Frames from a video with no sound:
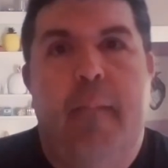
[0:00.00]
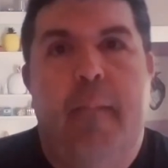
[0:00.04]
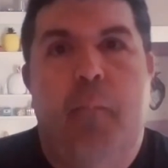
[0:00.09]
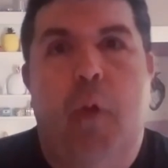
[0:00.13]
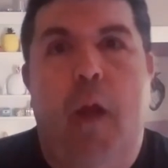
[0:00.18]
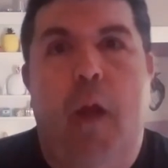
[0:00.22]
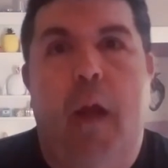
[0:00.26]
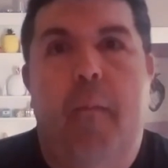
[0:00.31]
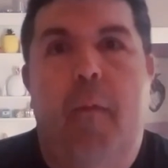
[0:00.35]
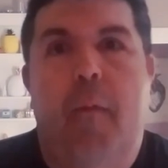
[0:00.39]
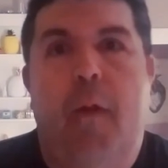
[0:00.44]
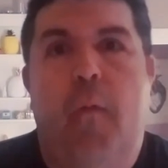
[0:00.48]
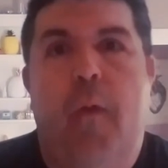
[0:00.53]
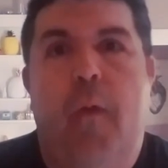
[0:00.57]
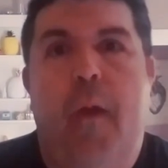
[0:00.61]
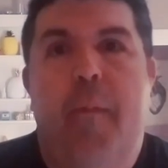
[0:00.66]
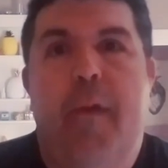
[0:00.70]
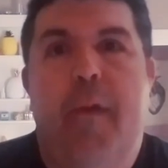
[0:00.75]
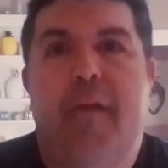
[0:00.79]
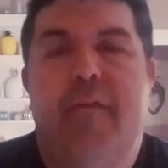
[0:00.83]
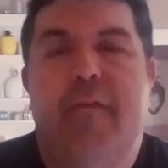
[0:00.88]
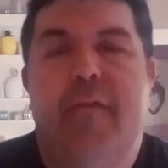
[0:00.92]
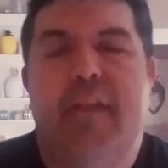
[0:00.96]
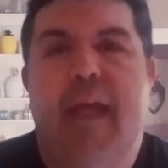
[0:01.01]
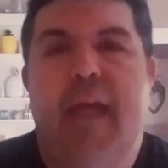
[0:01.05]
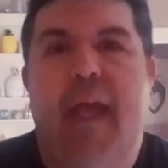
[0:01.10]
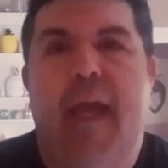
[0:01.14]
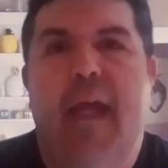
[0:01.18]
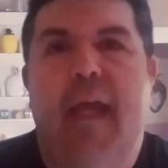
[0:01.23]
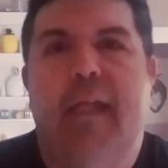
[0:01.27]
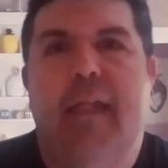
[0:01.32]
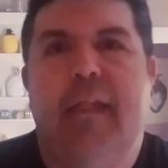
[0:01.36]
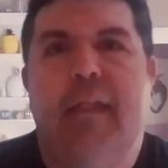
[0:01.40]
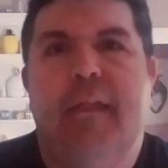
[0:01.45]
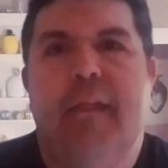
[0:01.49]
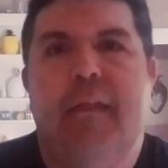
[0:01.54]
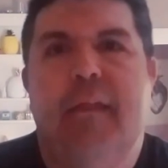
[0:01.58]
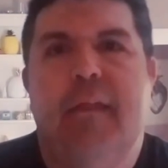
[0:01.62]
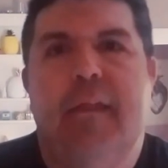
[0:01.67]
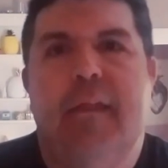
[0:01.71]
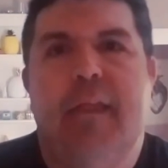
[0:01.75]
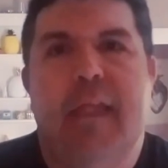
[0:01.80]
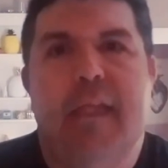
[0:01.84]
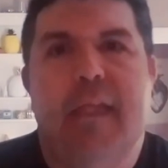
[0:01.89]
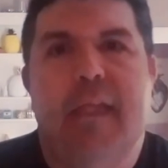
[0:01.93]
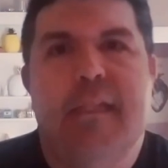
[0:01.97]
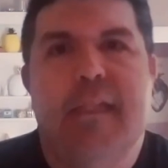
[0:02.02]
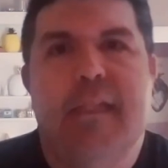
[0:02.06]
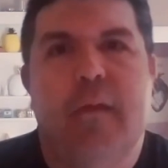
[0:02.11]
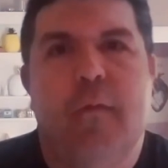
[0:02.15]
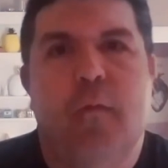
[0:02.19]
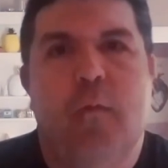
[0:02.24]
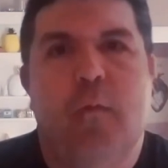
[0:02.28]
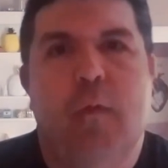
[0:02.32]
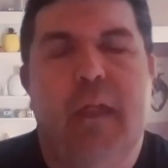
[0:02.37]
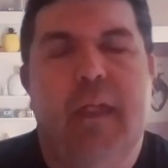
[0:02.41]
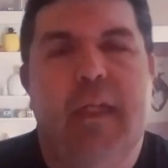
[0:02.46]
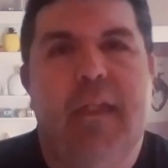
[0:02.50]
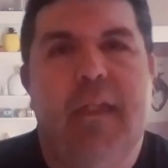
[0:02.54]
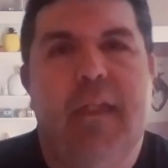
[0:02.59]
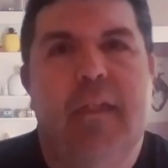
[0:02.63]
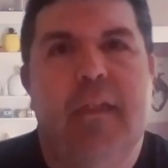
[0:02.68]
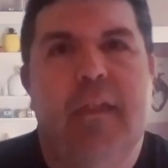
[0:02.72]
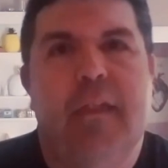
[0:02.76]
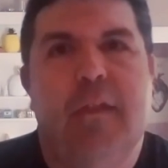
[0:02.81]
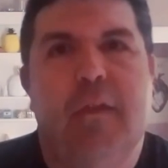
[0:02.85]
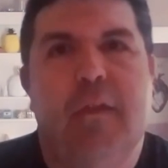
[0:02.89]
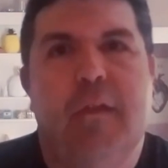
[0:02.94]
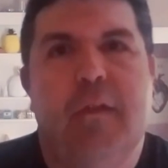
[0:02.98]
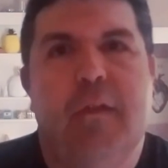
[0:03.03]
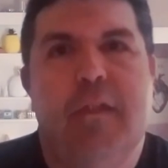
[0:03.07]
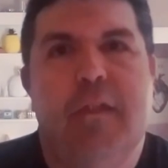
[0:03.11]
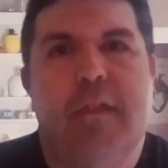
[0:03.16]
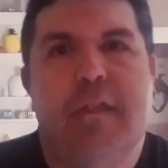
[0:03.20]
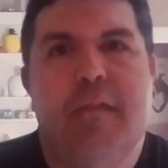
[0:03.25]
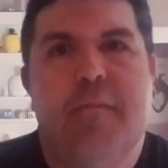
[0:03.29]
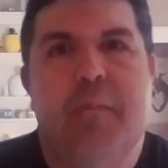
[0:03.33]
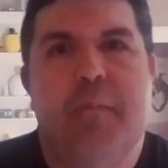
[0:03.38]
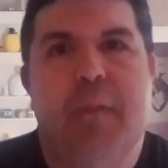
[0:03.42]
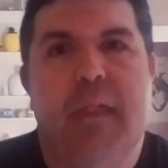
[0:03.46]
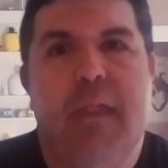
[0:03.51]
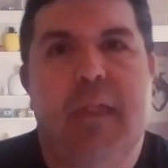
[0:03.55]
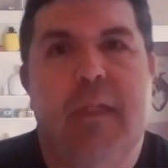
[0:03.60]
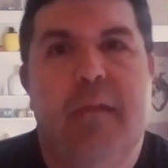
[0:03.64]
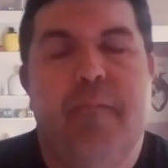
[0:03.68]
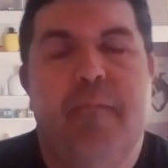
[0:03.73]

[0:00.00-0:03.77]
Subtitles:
primary weapon of attack, and things that we need to do to just be